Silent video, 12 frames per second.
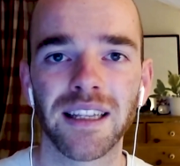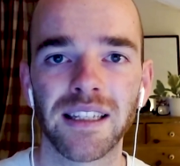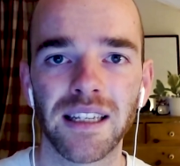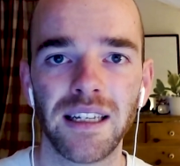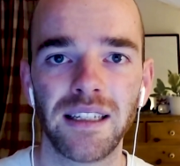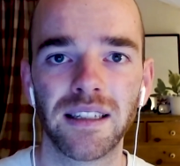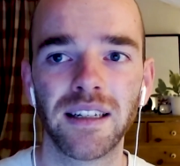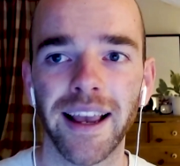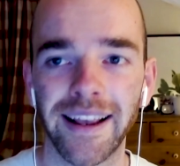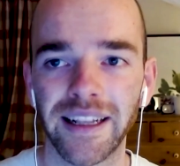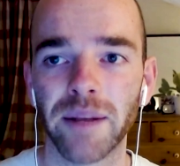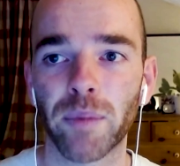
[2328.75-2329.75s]
season
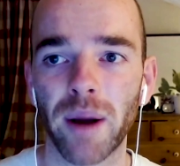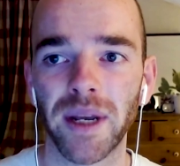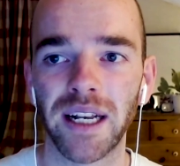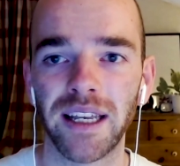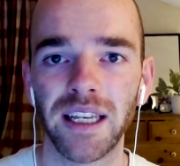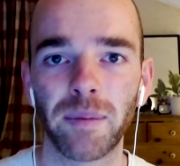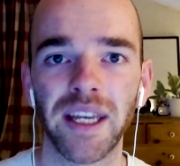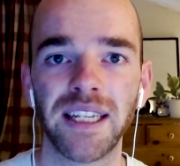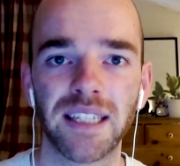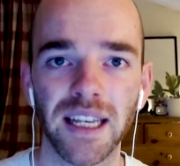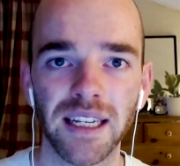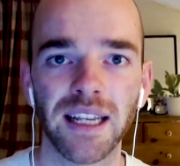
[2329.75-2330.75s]
in the Premier League, but he
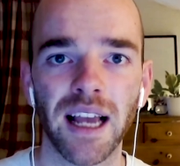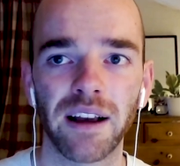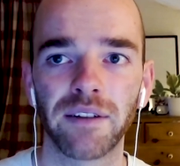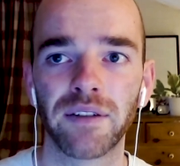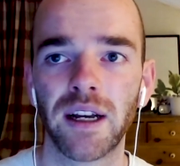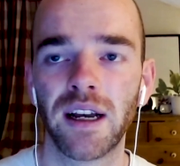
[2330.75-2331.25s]
did have